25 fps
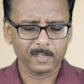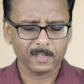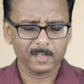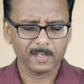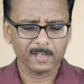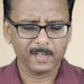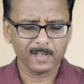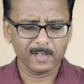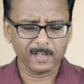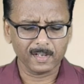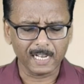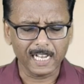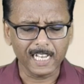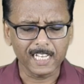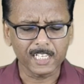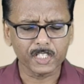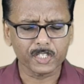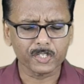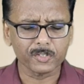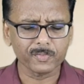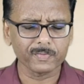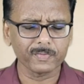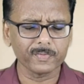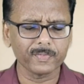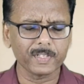as
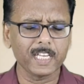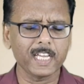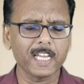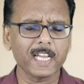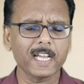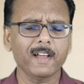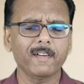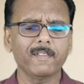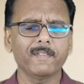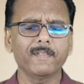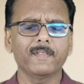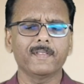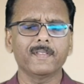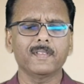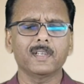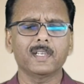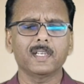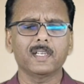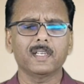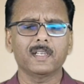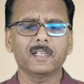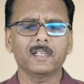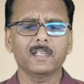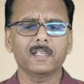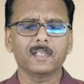we have
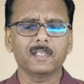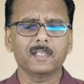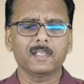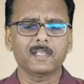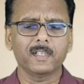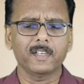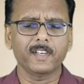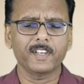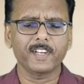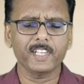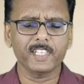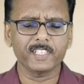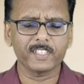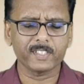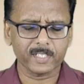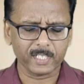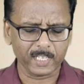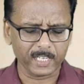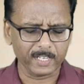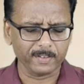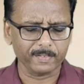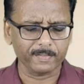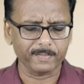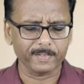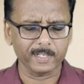
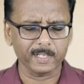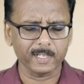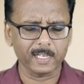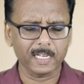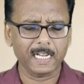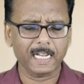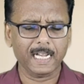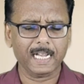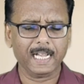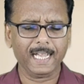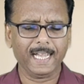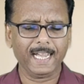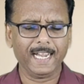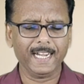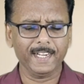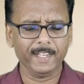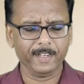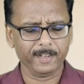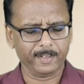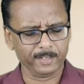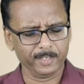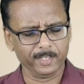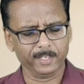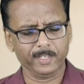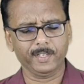received and
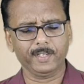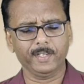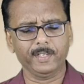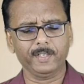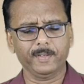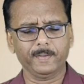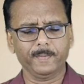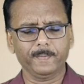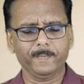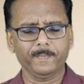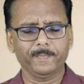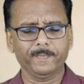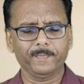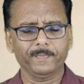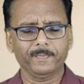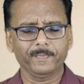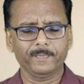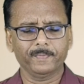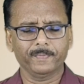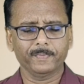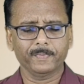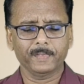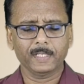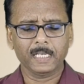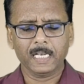heard
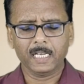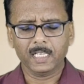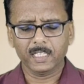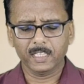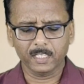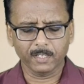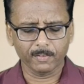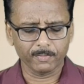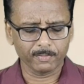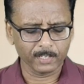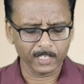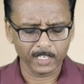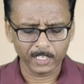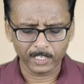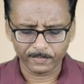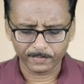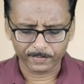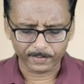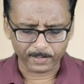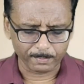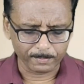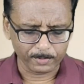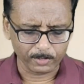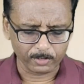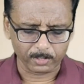the word
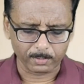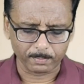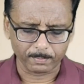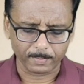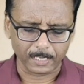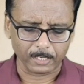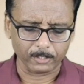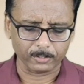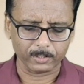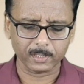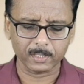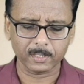from your mouth.